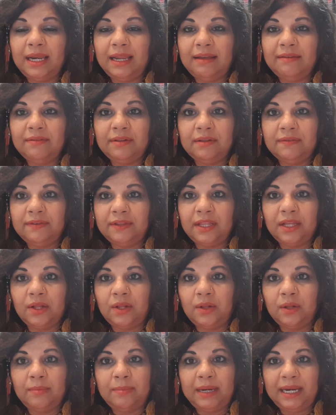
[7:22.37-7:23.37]
level for the
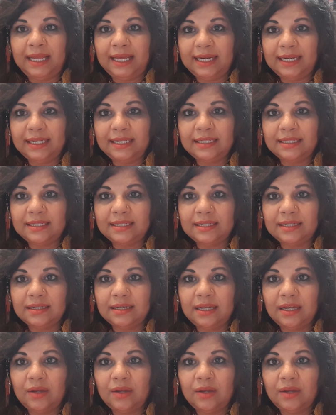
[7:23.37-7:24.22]
whole planet.